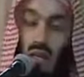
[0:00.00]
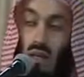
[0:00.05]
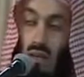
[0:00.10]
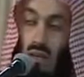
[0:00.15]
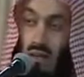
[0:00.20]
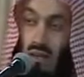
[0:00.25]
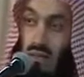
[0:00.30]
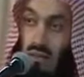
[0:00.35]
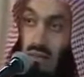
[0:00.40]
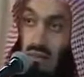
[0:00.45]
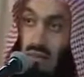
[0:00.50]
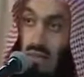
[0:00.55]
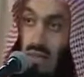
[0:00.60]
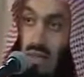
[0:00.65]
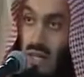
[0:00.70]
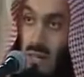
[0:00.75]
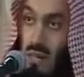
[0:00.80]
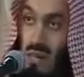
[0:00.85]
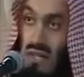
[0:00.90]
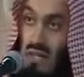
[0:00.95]
Now,
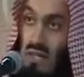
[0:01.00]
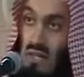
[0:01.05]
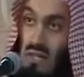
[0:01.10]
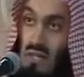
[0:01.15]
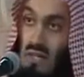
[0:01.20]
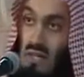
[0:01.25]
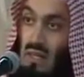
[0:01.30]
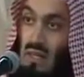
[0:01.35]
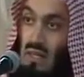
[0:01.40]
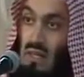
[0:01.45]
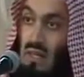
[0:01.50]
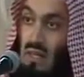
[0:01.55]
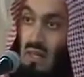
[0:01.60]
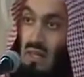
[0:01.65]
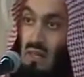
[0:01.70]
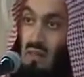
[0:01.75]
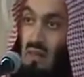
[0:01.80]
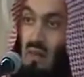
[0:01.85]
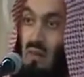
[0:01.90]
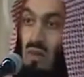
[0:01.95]
what happened is,
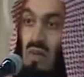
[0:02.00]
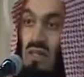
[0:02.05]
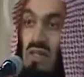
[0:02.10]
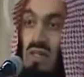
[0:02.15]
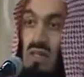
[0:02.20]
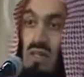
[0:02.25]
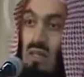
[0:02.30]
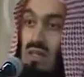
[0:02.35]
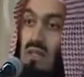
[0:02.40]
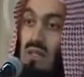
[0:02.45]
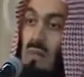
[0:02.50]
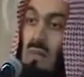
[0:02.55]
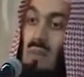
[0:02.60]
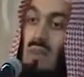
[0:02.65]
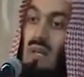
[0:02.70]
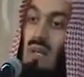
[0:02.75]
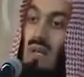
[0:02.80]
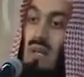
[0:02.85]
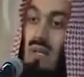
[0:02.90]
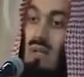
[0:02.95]
we were seated
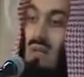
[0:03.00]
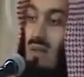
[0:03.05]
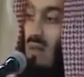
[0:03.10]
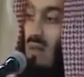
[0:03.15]
separately,